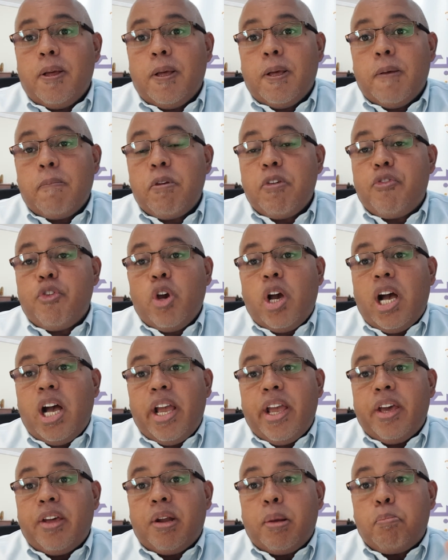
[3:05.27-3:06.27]
If you
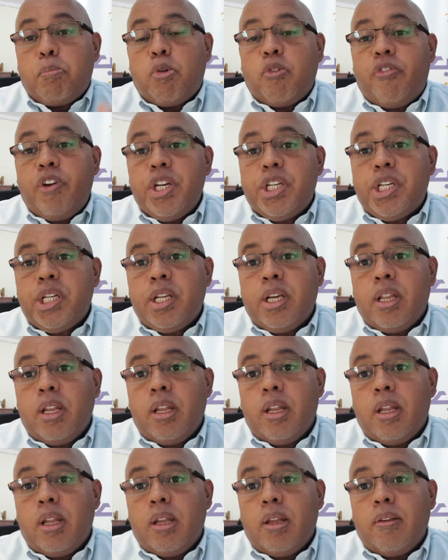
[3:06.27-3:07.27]
hire a
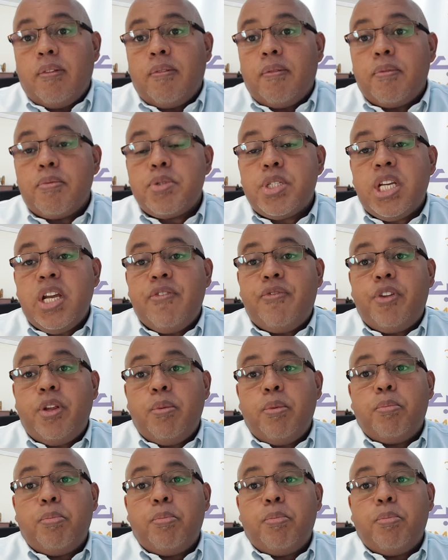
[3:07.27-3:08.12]
professional safety